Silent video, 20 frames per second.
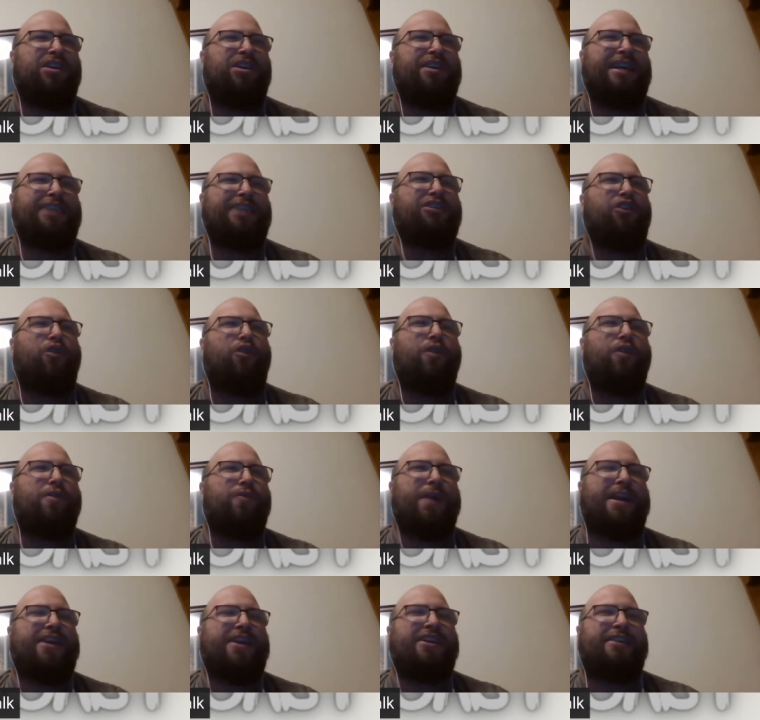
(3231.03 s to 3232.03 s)
That's the only
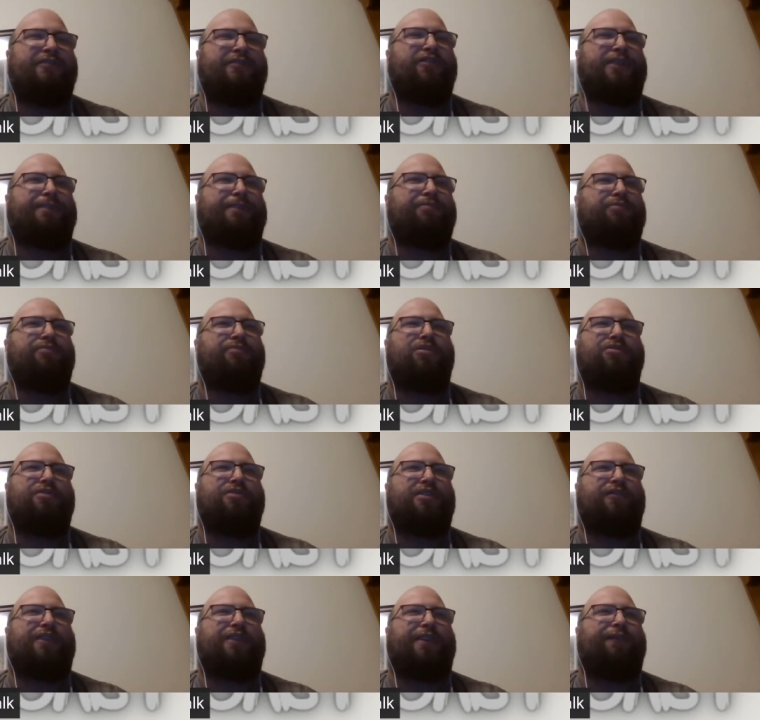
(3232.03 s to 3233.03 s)
way you can really promote the
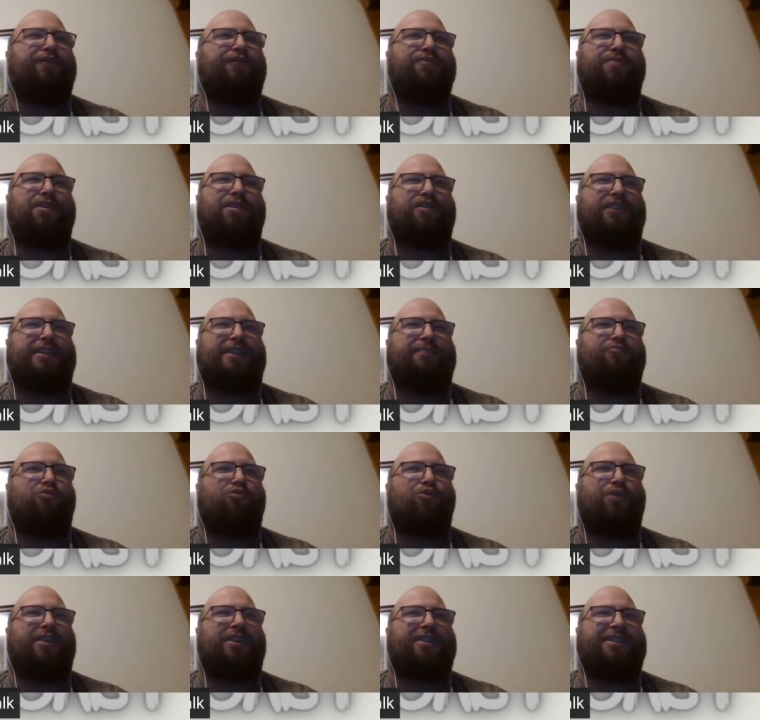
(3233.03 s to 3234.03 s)
Arena Football League
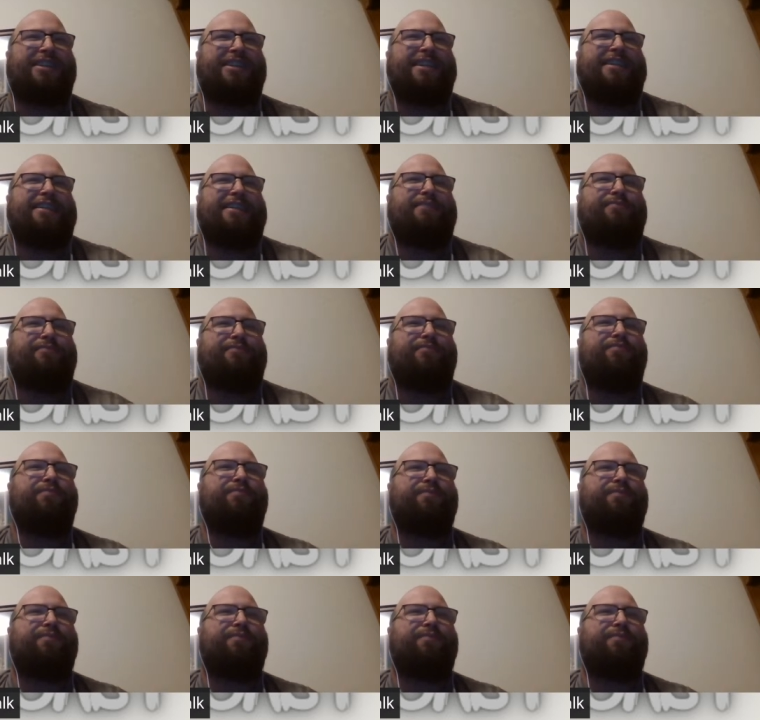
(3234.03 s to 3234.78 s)
more is get them